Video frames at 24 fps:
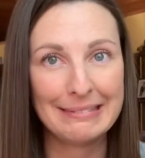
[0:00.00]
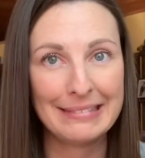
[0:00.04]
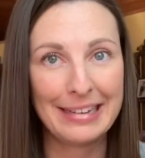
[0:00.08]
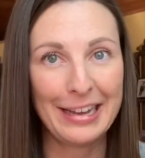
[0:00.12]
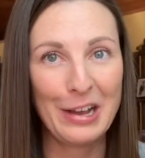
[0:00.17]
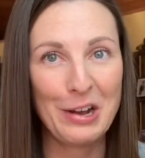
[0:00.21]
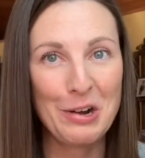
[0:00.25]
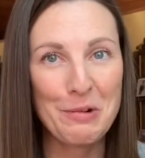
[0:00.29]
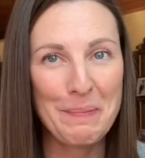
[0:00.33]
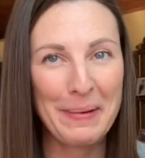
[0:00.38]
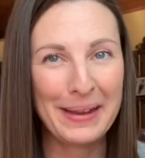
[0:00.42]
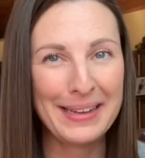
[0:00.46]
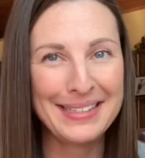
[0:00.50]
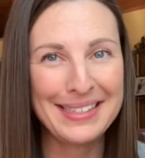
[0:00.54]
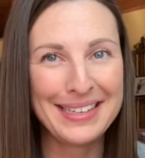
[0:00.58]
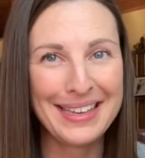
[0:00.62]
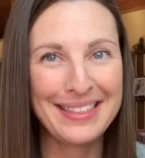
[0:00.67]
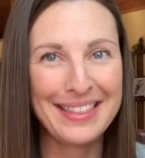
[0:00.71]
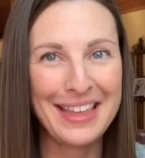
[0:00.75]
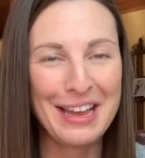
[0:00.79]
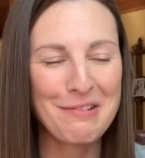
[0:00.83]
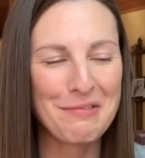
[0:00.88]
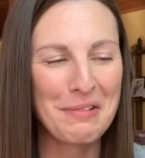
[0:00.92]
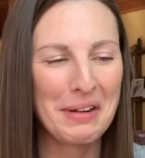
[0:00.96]
I hope I
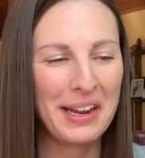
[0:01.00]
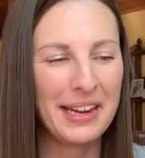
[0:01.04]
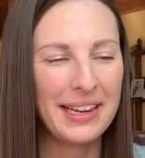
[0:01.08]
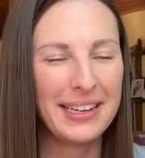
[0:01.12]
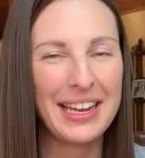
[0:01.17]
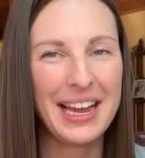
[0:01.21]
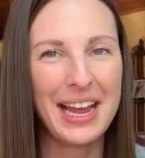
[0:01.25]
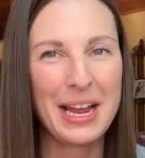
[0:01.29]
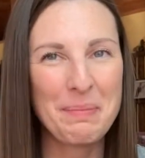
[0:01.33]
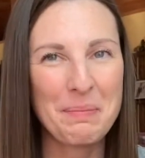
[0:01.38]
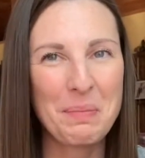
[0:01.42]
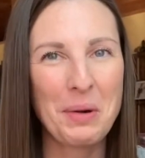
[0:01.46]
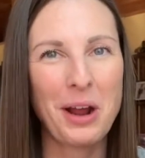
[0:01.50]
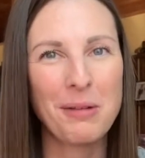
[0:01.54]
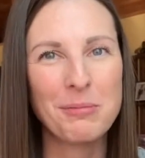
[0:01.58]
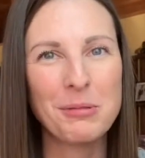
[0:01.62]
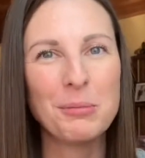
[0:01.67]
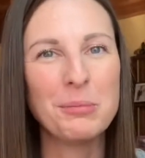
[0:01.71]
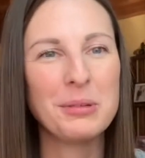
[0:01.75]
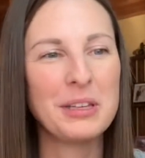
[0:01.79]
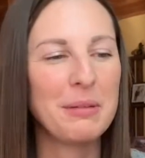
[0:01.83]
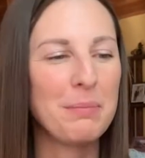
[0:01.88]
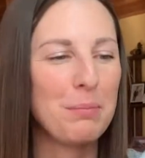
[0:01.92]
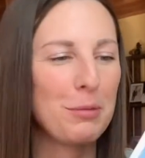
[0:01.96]
said that right. I
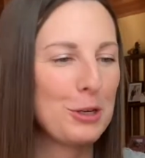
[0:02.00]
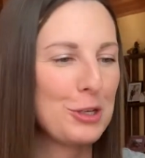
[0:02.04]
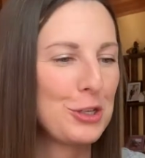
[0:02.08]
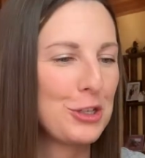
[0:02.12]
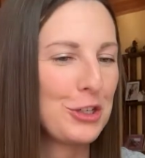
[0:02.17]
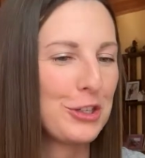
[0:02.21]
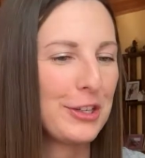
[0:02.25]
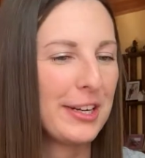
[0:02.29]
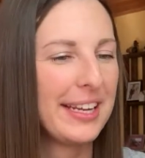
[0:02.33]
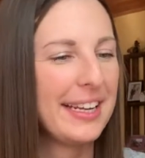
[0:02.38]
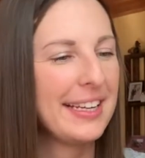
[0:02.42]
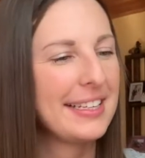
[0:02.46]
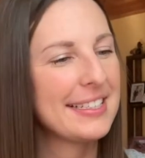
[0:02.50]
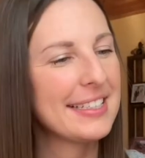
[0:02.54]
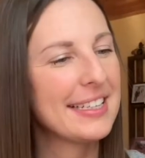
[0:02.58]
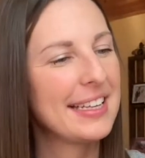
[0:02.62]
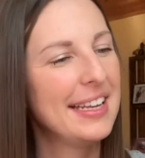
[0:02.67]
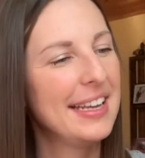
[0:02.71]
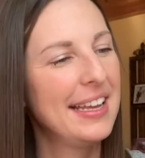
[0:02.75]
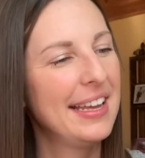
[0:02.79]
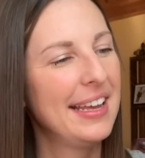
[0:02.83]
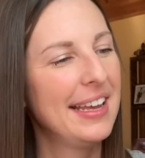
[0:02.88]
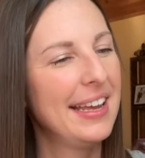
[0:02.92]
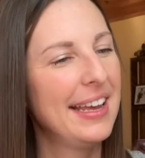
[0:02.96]
probably butchered it.
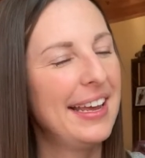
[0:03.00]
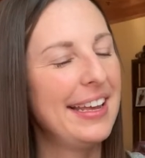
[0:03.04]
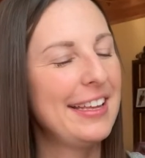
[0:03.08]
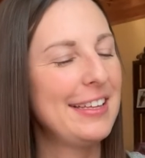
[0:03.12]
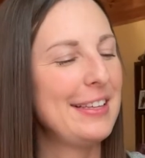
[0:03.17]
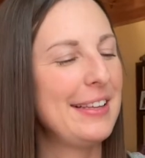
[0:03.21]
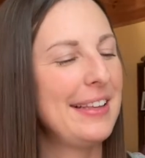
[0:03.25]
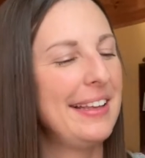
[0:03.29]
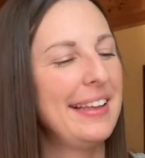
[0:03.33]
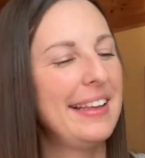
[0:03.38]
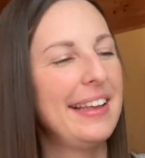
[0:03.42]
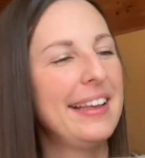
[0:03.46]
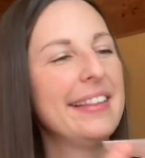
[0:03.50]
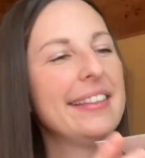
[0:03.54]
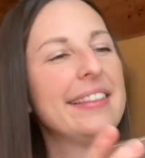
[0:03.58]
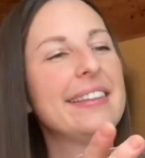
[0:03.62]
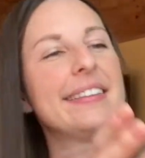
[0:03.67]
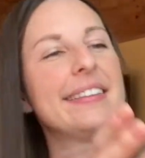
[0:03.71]
This